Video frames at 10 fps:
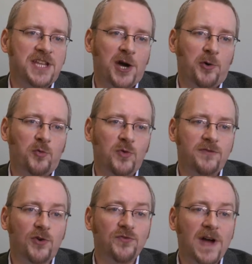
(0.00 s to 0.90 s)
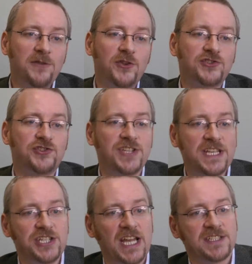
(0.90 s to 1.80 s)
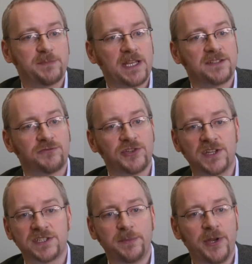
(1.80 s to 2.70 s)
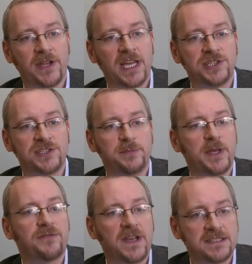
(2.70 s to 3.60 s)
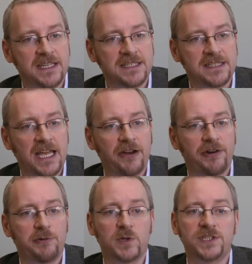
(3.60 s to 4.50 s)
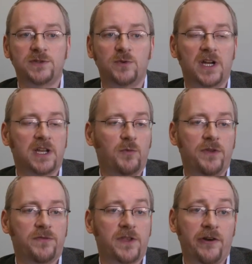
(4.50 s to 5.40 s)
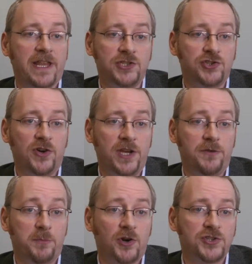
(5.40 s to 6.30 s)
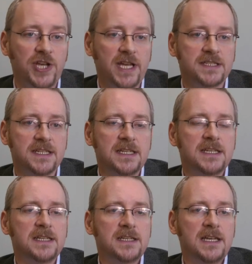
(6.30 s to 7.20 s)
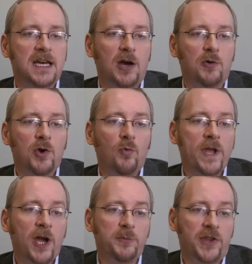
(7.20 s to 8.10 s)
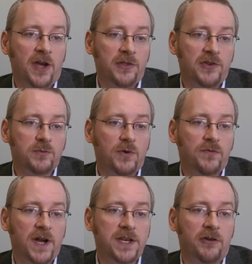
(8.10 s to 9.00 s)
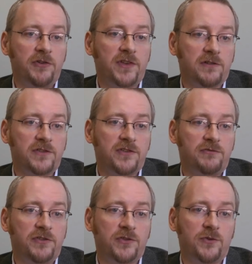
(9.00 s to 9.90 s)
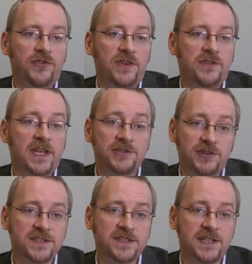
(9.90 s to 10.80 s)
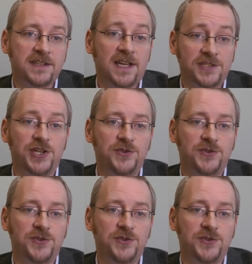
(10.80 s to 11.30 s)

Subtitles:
Now, we've all found the strategic aspects of research communication to be a fascinating area in which to work, and we've thoroughly enjoyed the project. We hope that others will find our results and resources interesting and